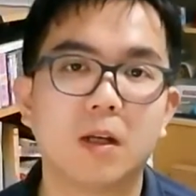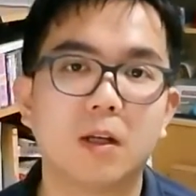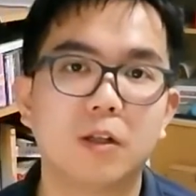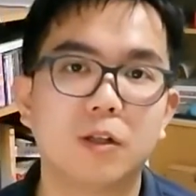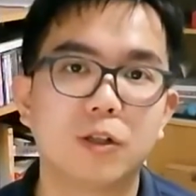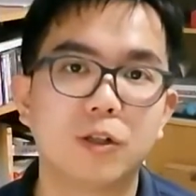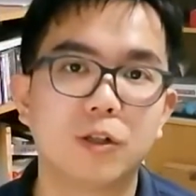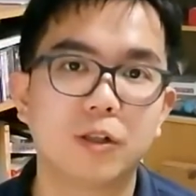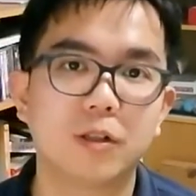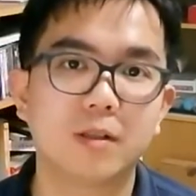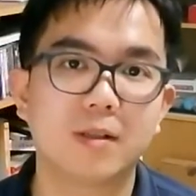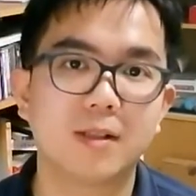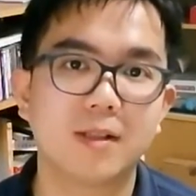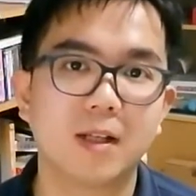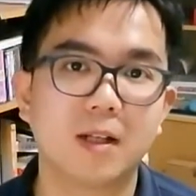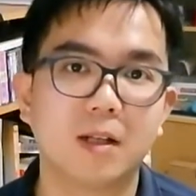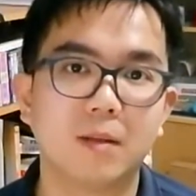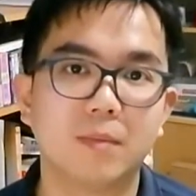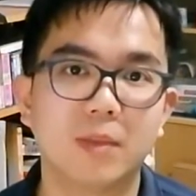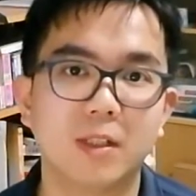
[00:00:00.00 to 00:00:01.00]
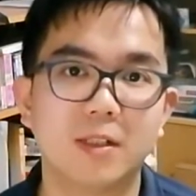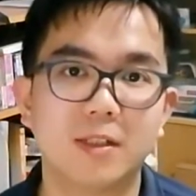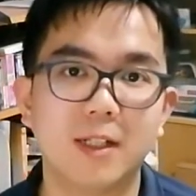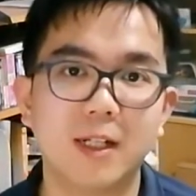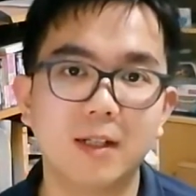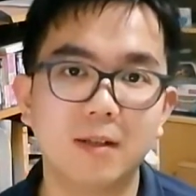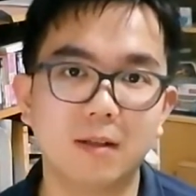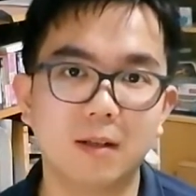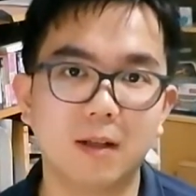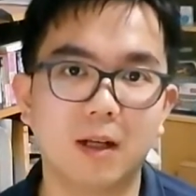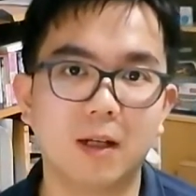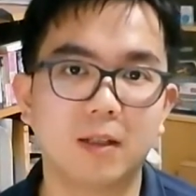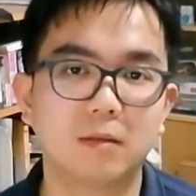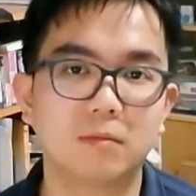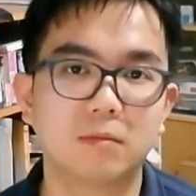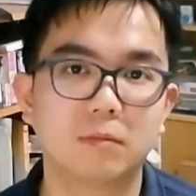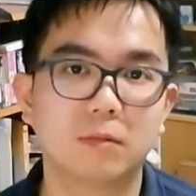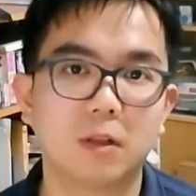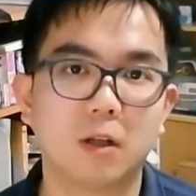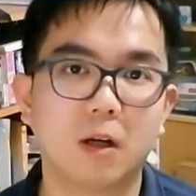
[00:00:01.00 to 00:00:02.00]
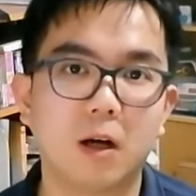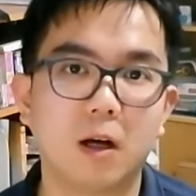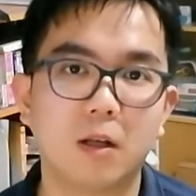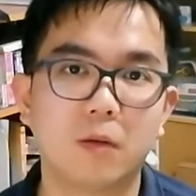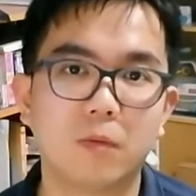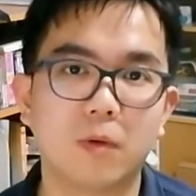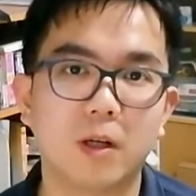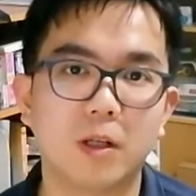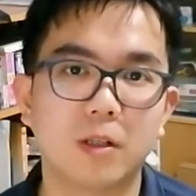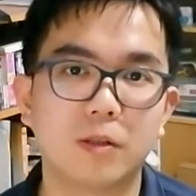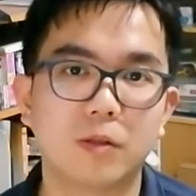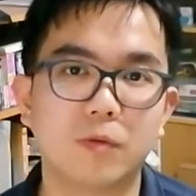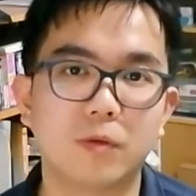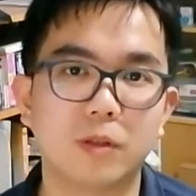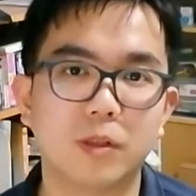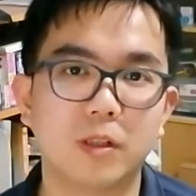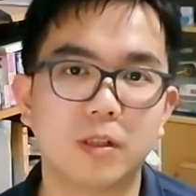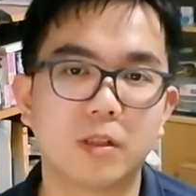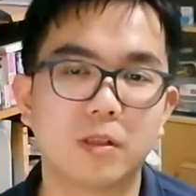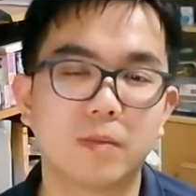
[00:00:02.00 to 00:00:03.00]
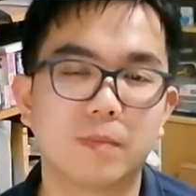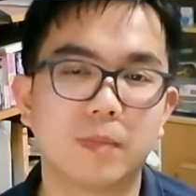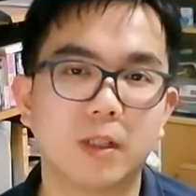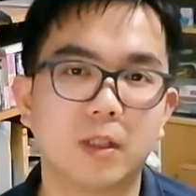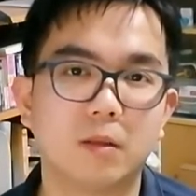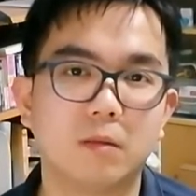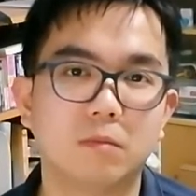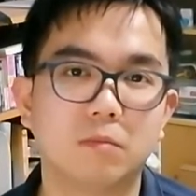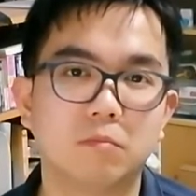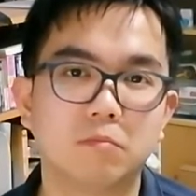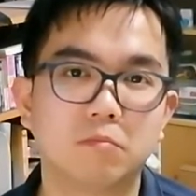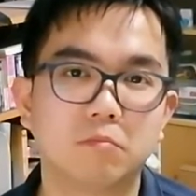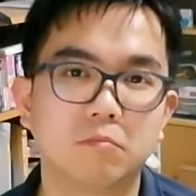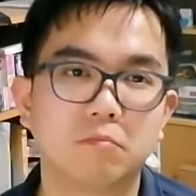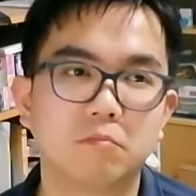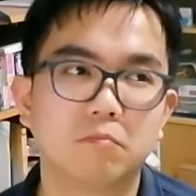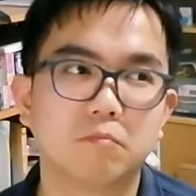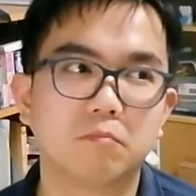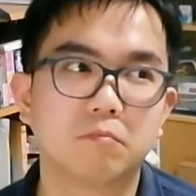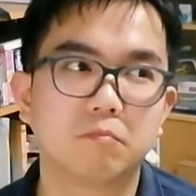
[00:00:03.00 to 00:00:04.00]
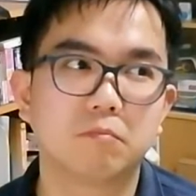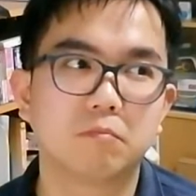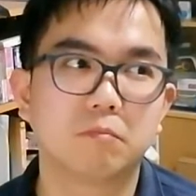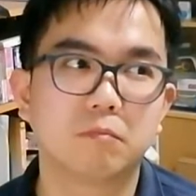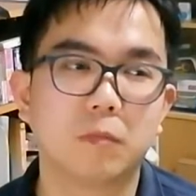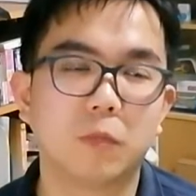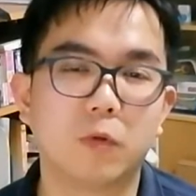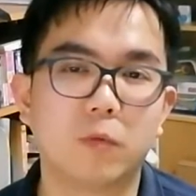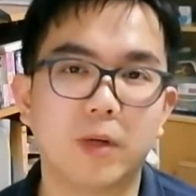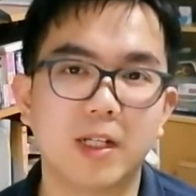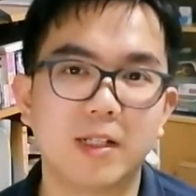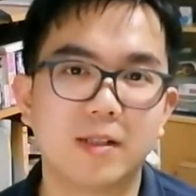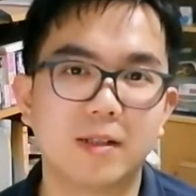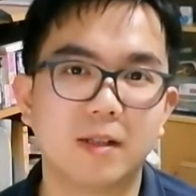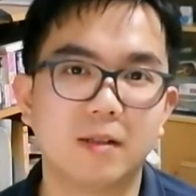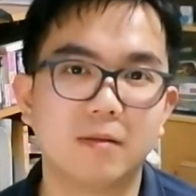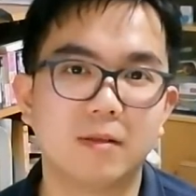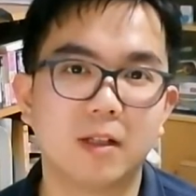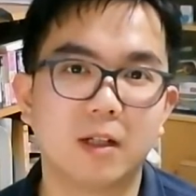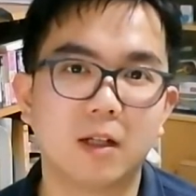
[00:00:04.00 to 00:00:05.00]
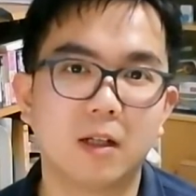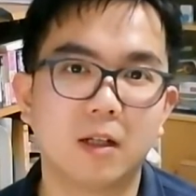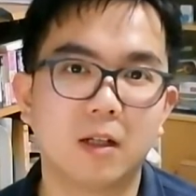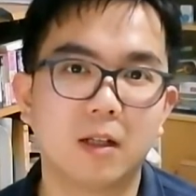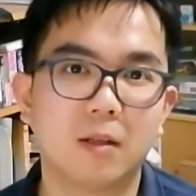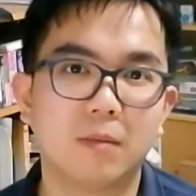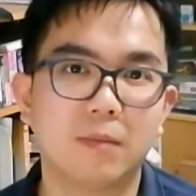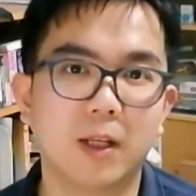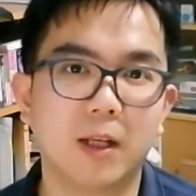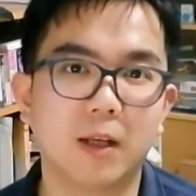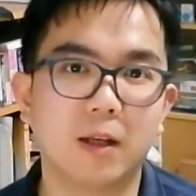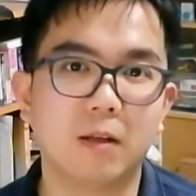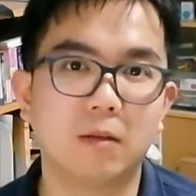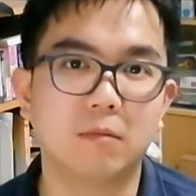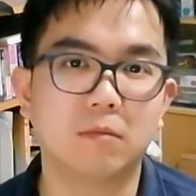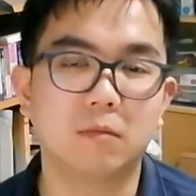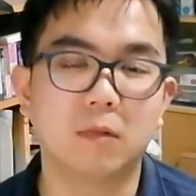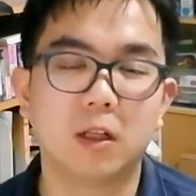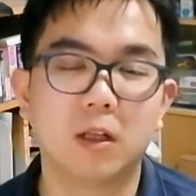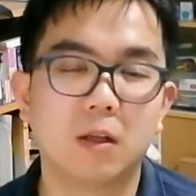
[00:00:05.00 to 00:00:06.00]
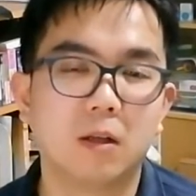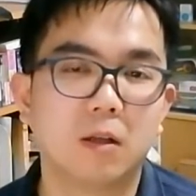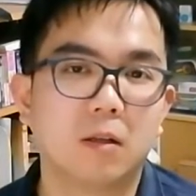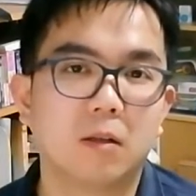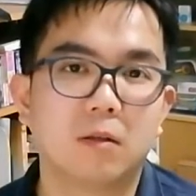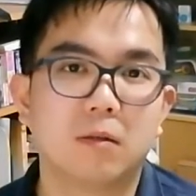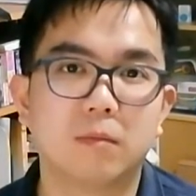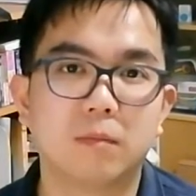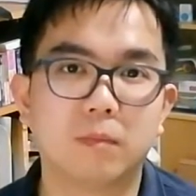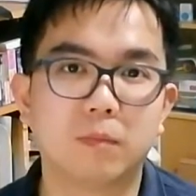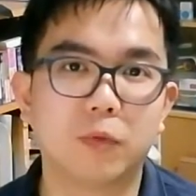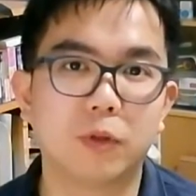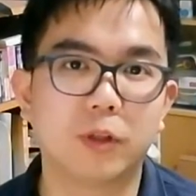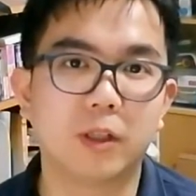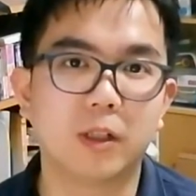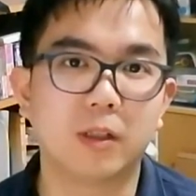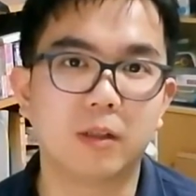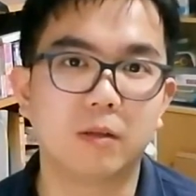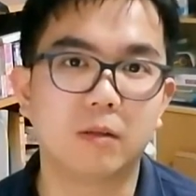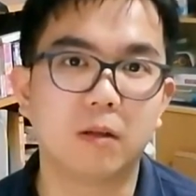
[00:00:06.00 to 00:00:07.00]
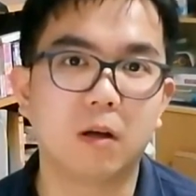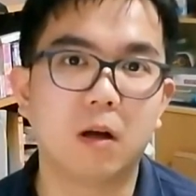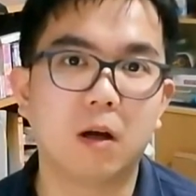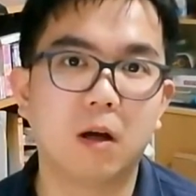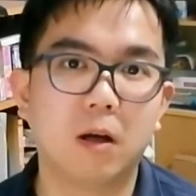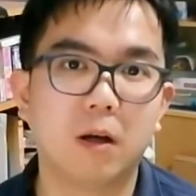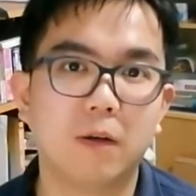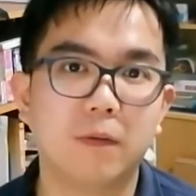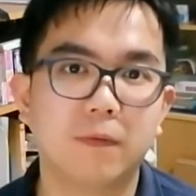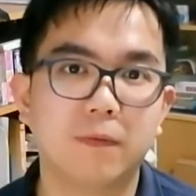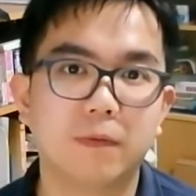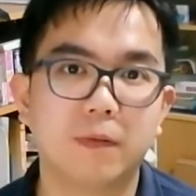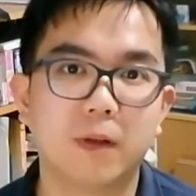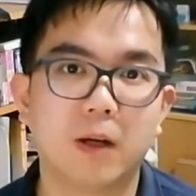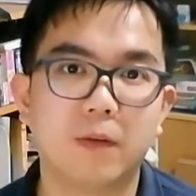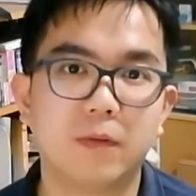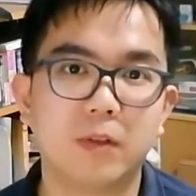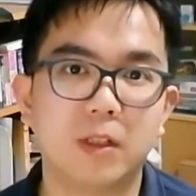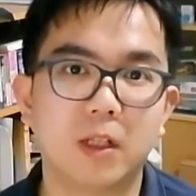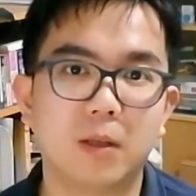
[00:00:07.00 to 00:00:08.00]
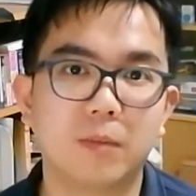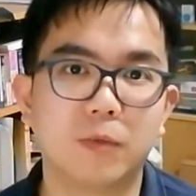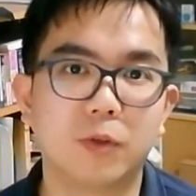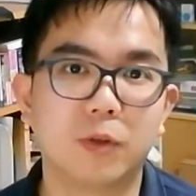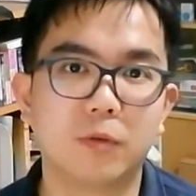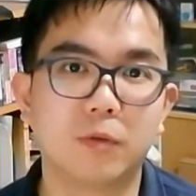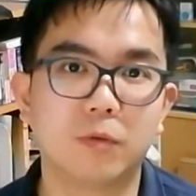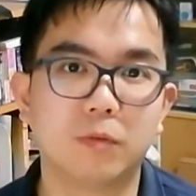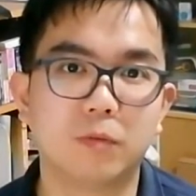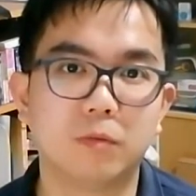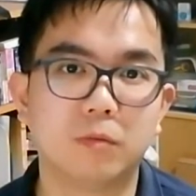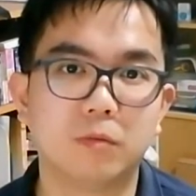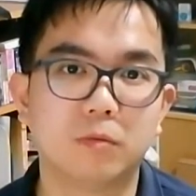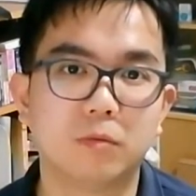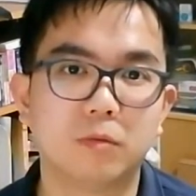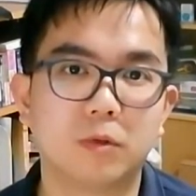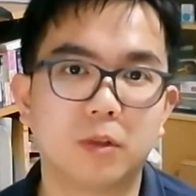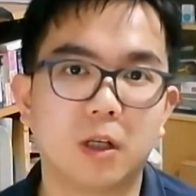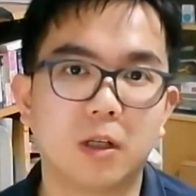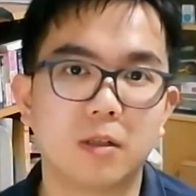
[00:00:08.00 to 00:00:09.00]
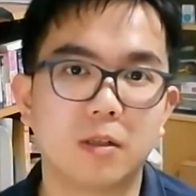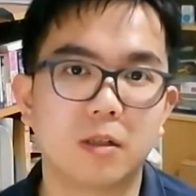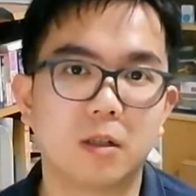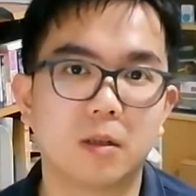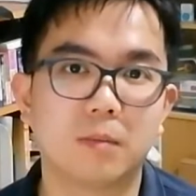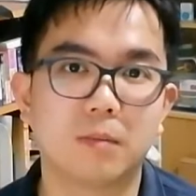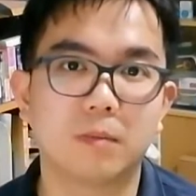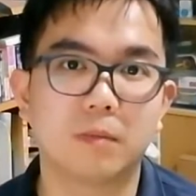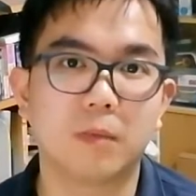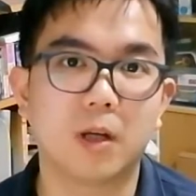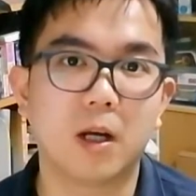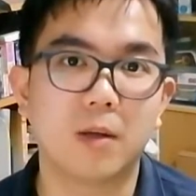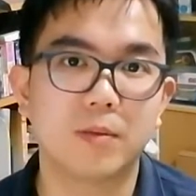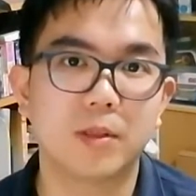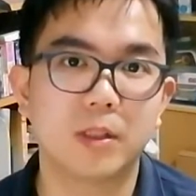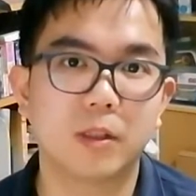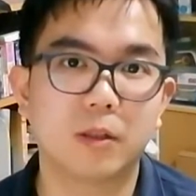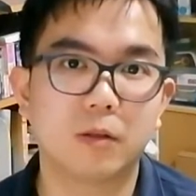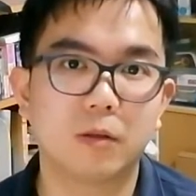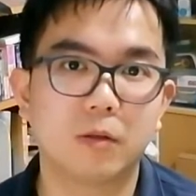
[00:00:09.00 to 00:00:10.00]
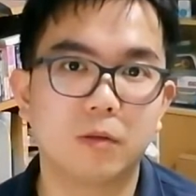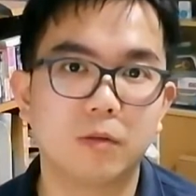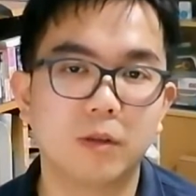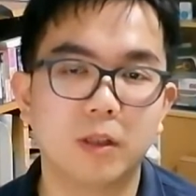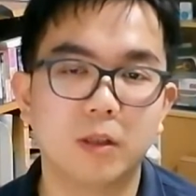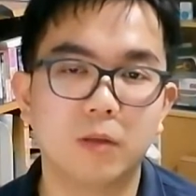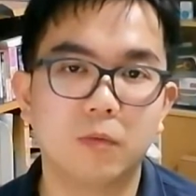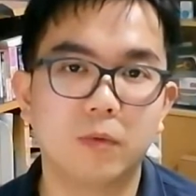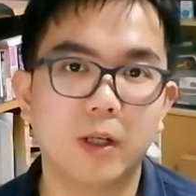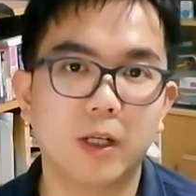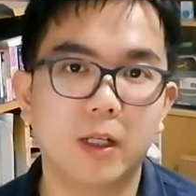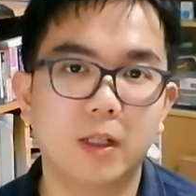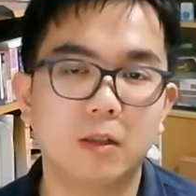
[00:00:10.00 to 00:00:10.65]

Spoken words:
You should set up a deadline. Otherwise, you will just be wasting time and putting it off every time you got some obstacle in the way.